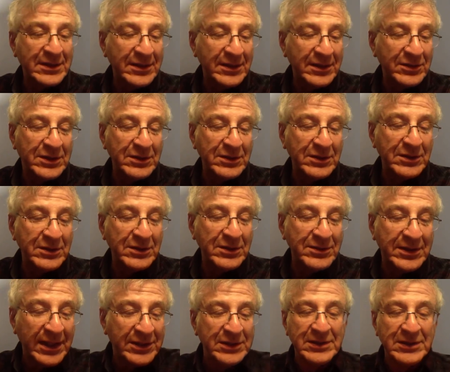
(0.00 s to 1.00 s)
there's two
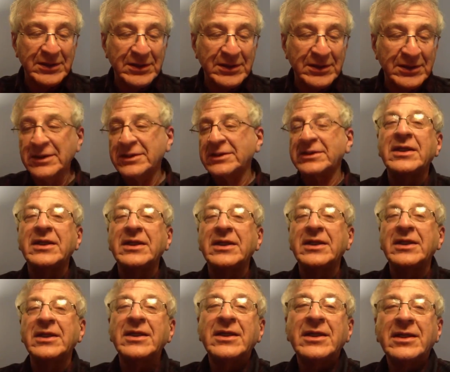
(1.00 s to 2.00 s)
sections.
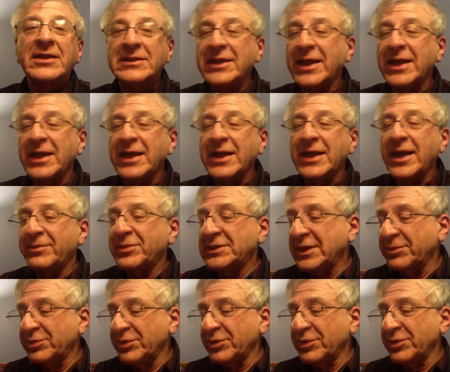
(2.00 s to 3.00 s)
In this app, it's
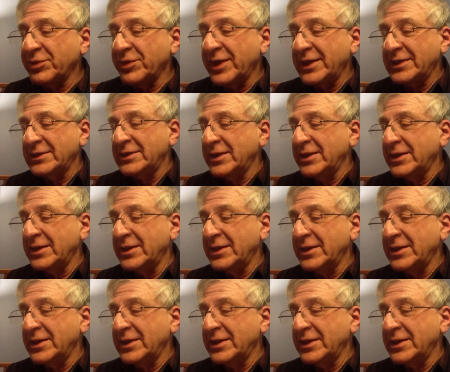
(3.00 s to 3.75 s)
separated